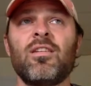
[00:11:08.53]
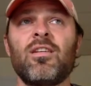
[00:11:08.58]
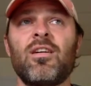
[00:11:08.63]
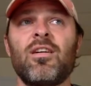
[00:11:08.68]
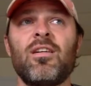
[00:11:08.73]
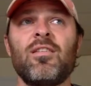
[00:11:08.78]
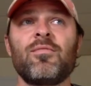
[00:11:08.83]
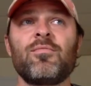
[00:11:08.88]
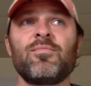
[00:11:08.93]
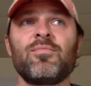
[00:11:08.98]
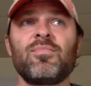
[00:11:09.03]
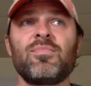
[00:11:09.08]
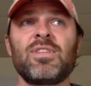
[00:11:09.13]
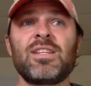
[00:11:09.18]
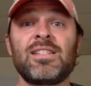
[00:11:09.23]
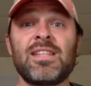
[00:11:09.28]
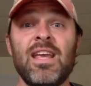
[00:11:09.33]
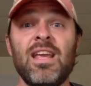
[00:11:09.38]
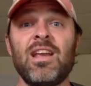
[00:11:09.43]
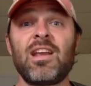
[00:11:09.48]
um, to
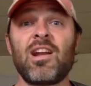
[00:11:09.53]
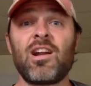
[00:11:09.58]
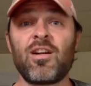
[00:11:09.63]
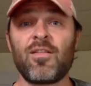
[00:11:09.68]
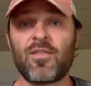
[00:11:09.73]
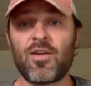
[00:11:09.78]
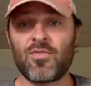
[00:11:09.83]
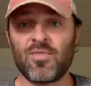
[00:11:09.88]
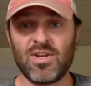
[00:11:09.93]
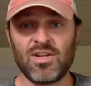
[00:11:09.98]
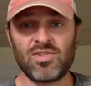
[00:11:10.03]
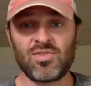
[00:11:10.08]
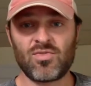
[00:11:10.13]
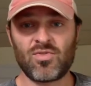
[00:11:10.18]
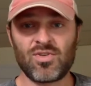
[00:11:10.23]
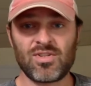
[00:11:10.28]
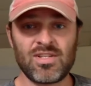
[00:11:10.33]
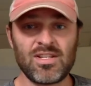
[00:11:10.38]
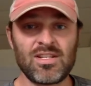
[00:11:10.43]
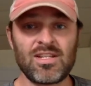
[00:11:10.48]
take care of our
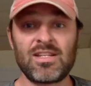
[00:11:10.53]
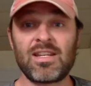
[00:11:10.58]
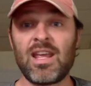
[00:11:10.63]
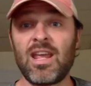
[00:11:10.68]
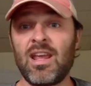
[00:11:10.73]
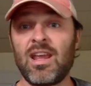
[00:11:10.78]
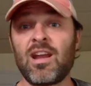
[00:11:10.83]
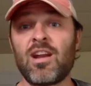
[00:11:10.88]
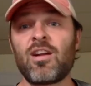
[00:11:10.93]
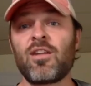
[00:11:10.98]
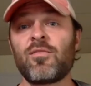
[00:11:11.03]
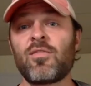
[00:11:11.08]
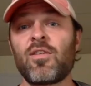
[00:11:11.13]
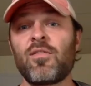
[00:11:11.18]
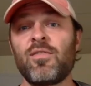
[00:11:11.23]
resource and to take care of our